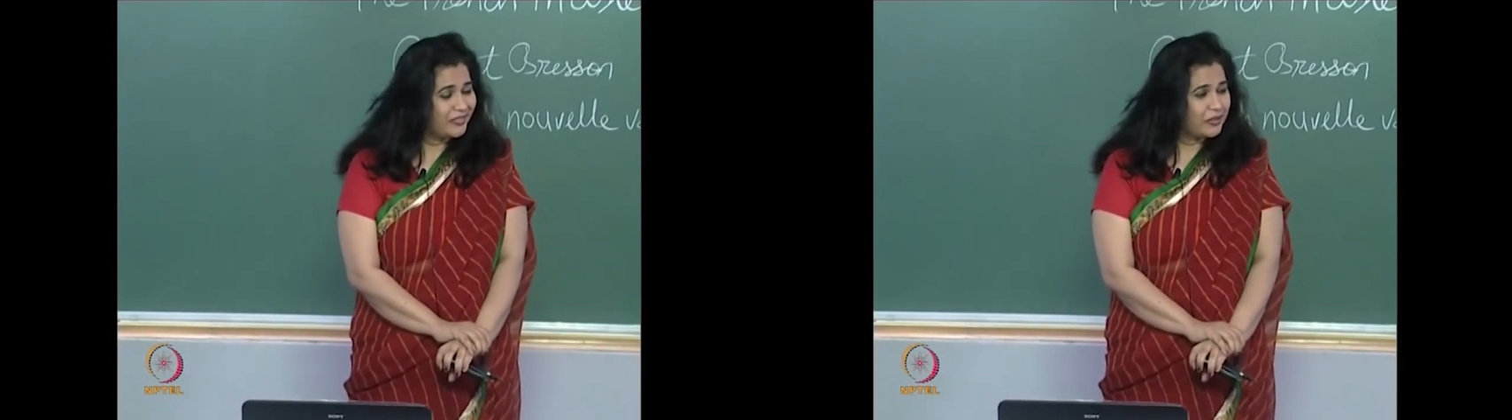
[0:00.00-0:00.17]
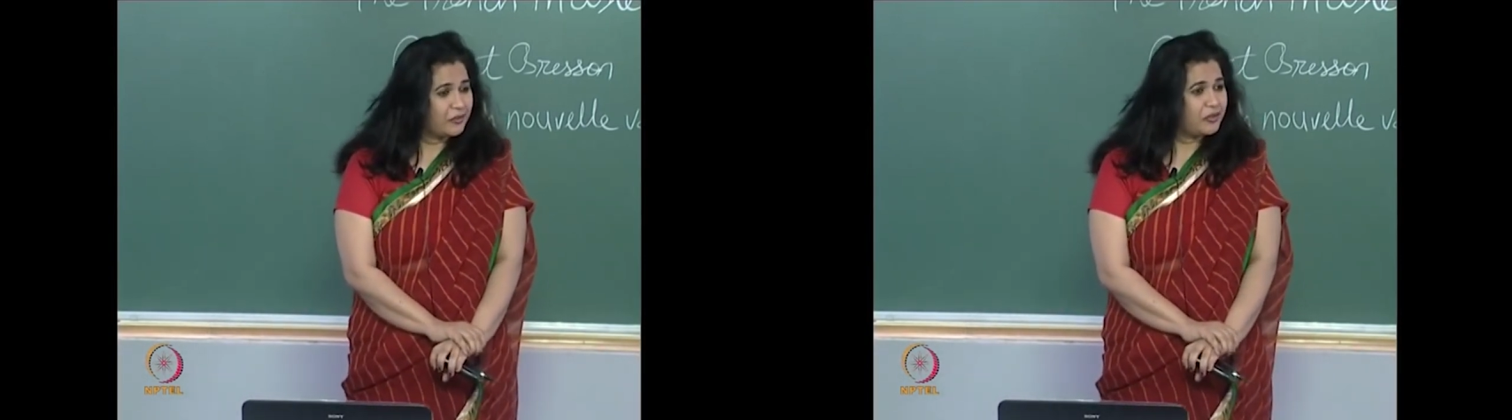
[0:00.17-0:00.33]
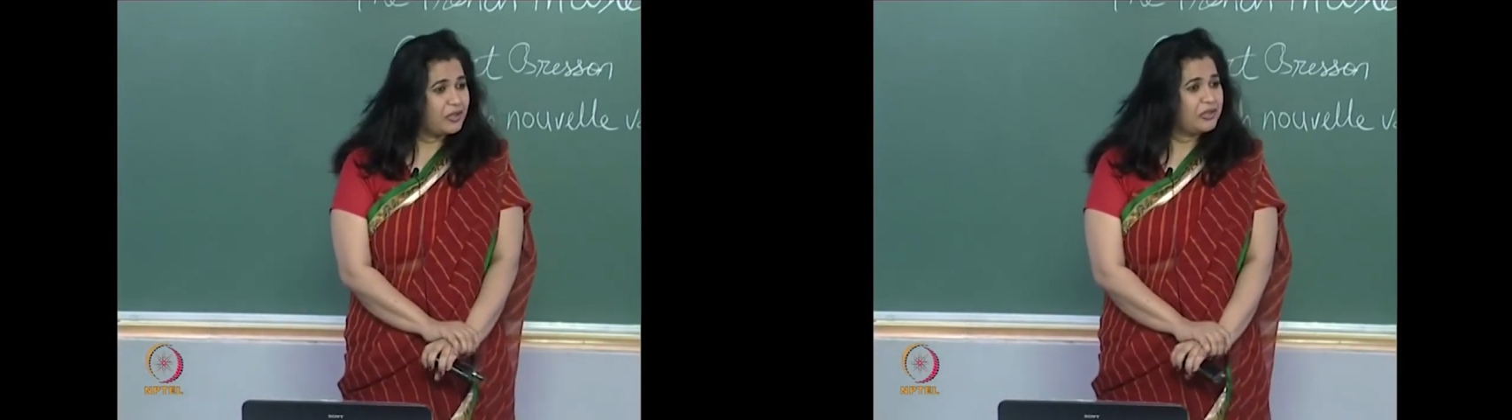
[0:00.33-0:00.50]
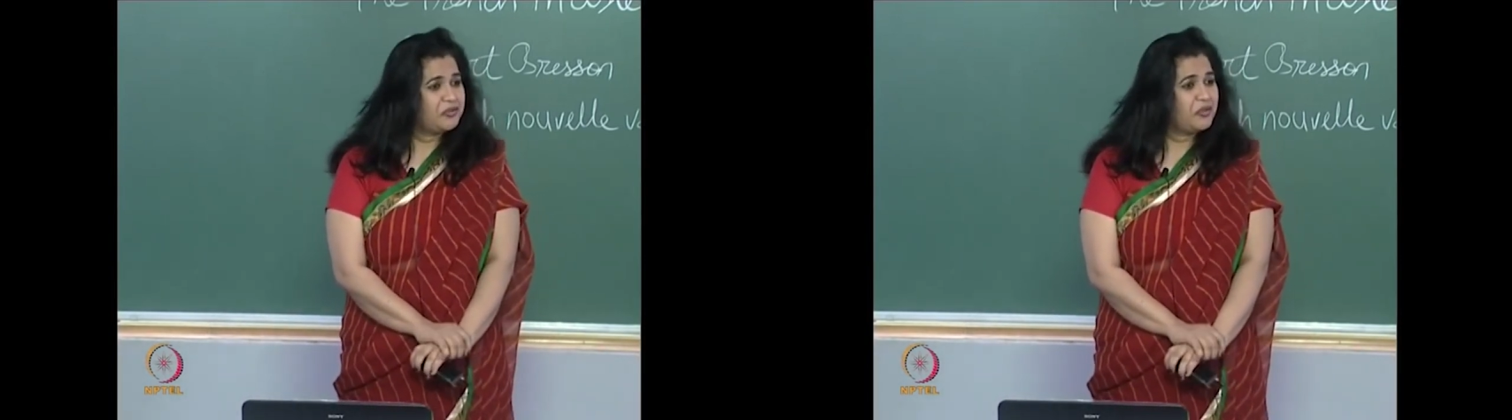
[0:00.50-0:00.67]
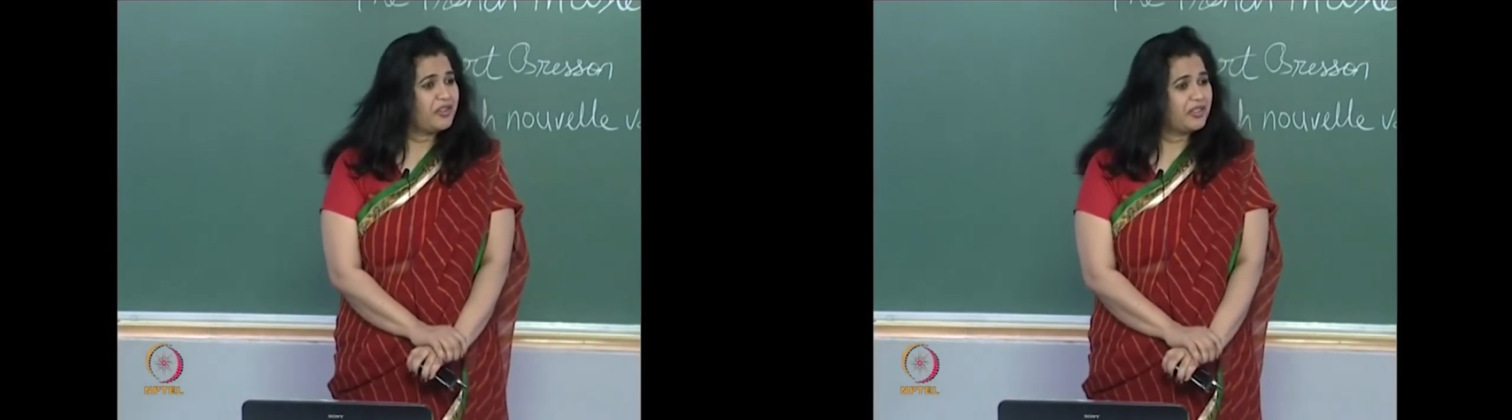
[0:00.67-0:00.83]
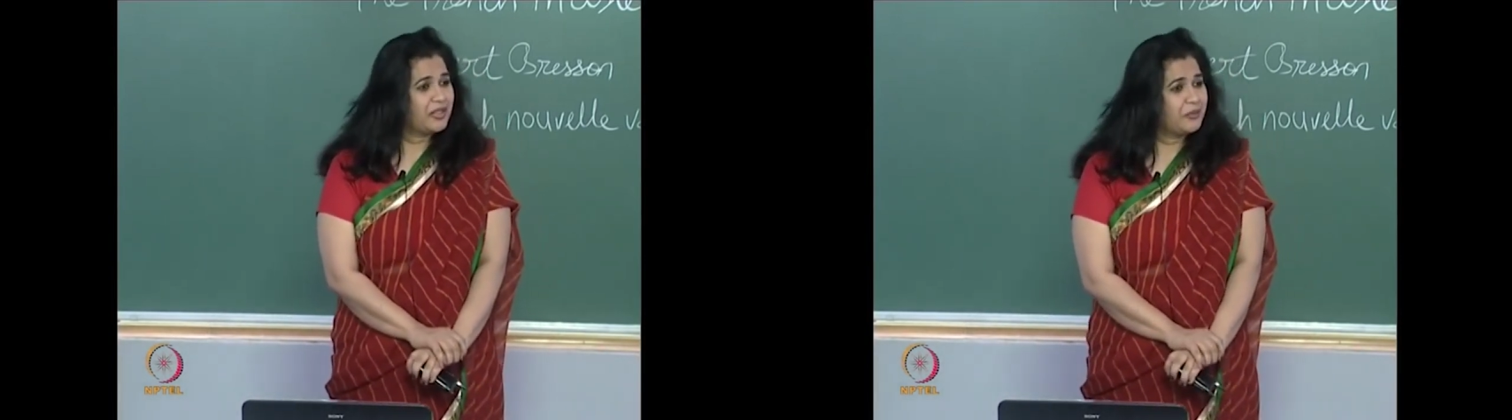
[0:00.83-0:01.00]
The world
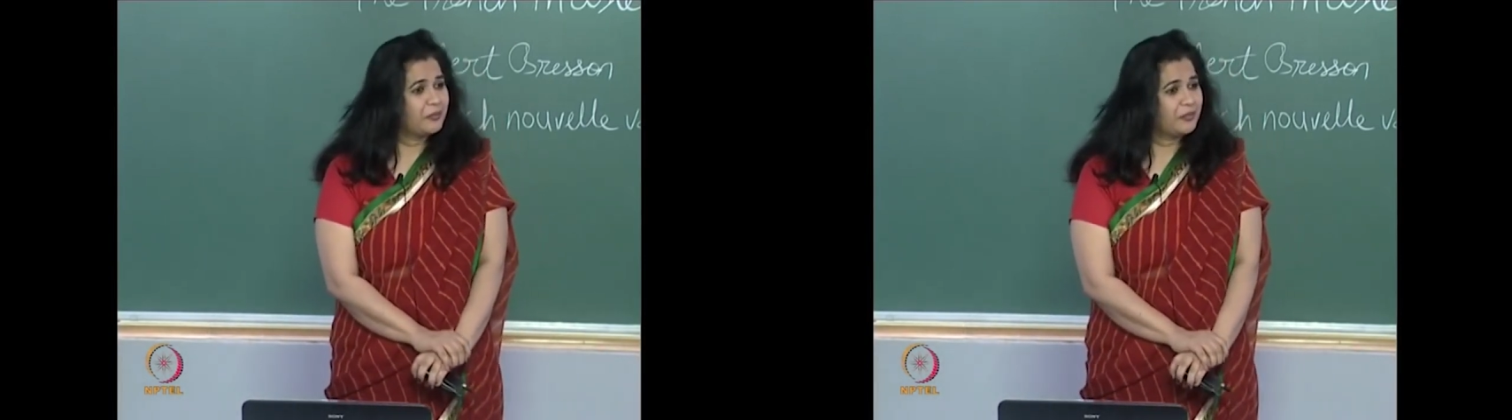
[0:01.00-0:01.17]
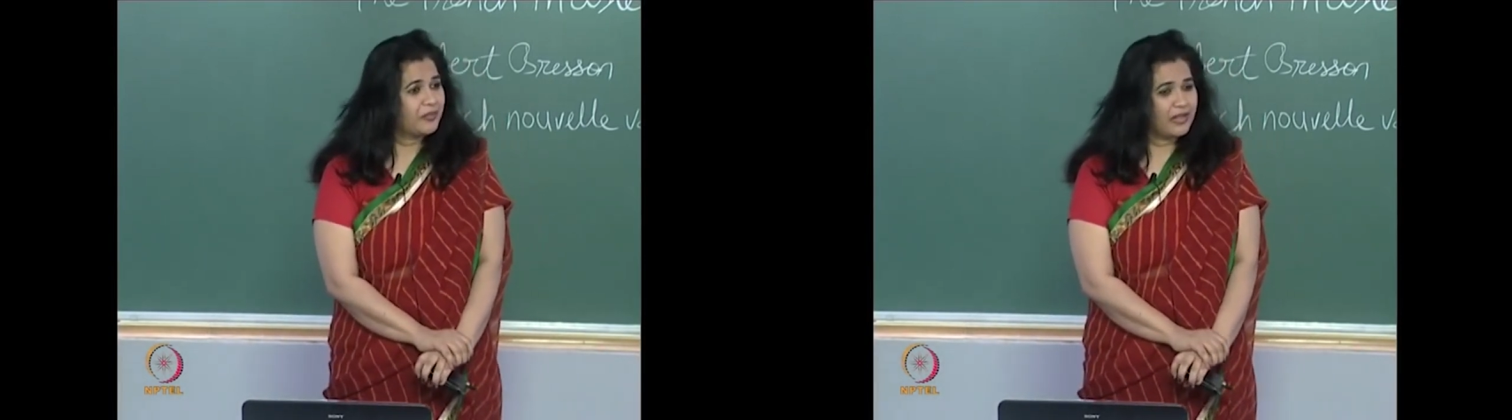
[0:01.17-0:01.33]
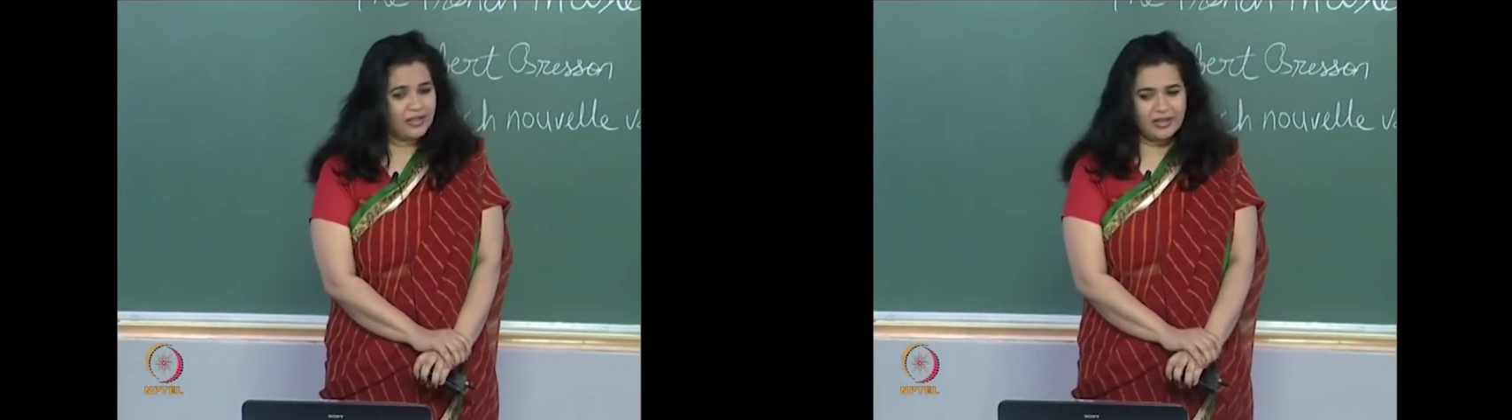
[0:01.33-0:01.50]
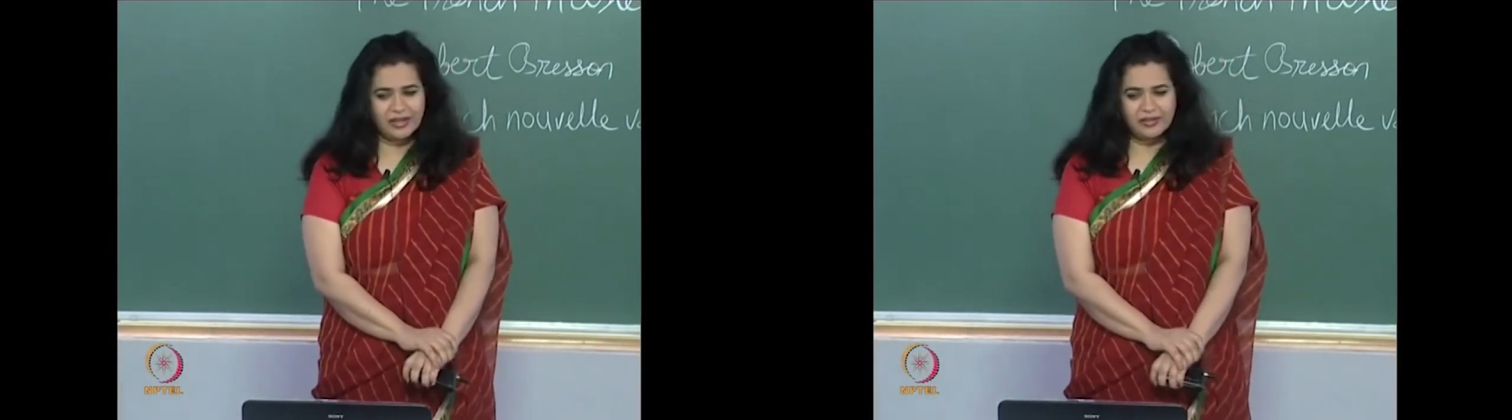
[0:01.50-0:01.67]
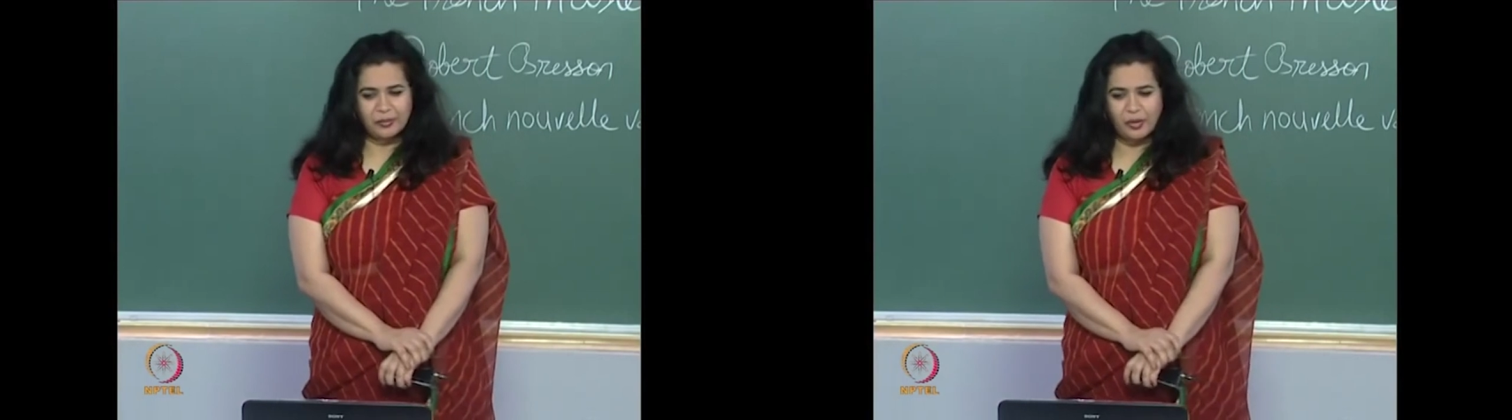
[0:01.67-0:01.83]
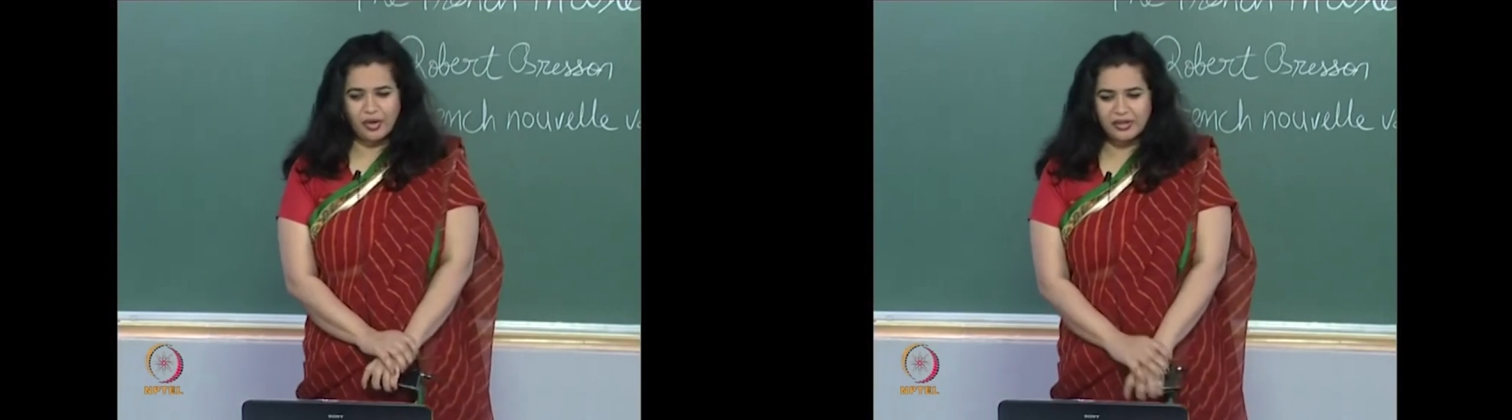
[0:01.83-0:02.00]
for him
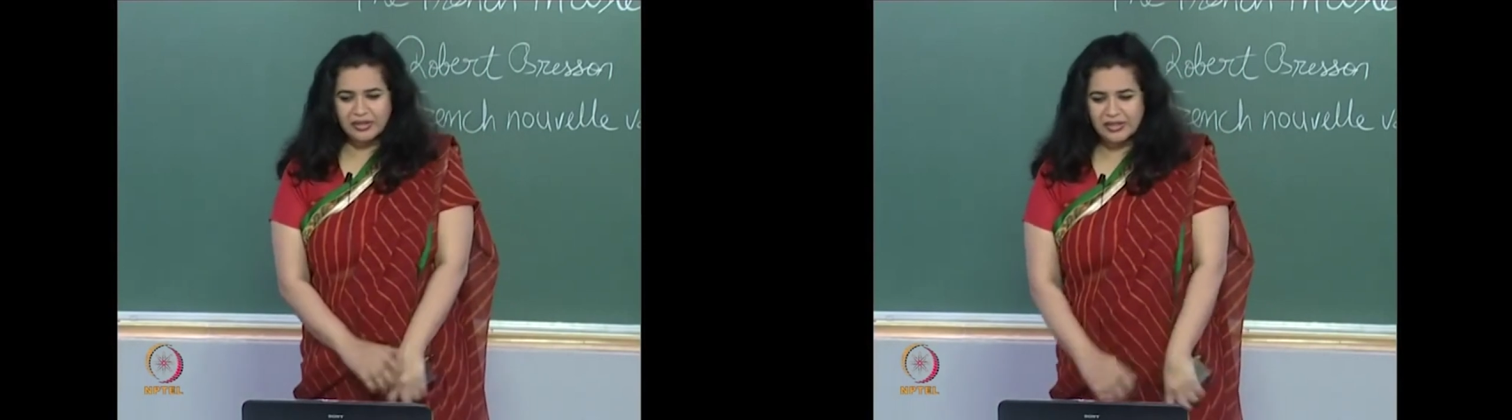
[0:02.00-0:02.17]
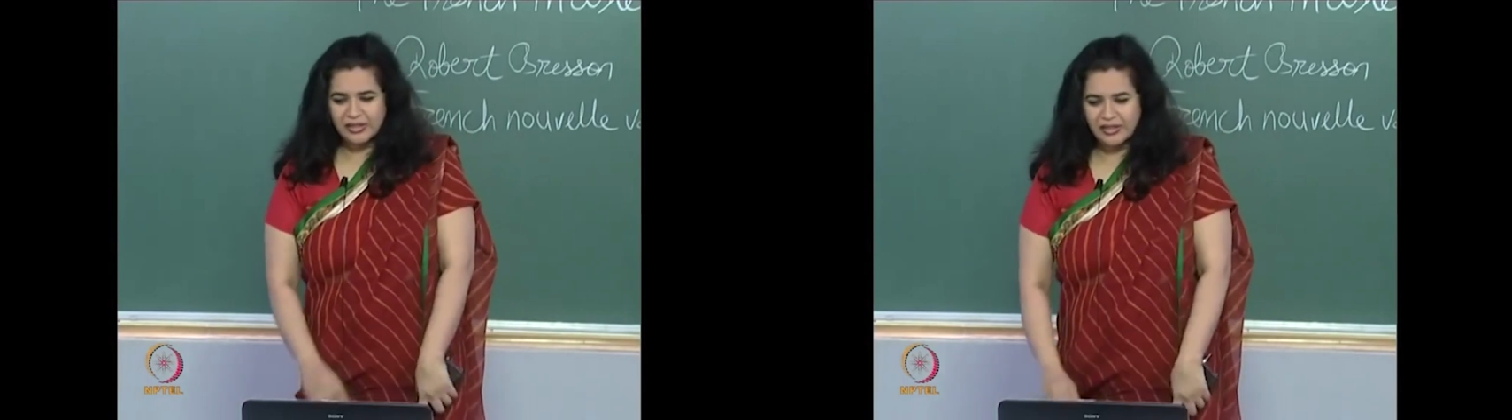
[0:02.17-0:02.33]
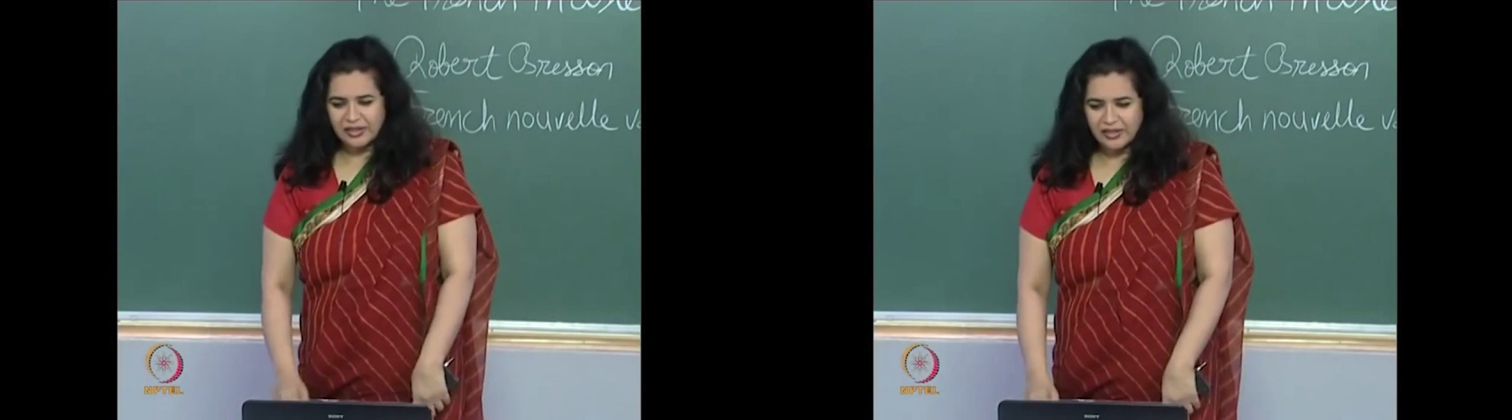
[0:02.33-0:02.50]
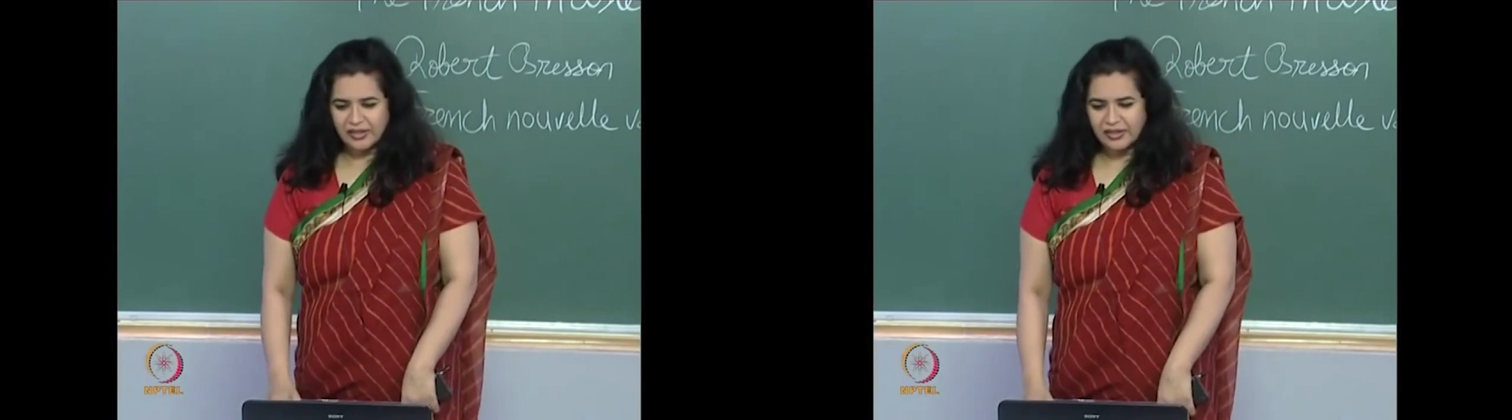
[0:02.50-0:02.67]
is morally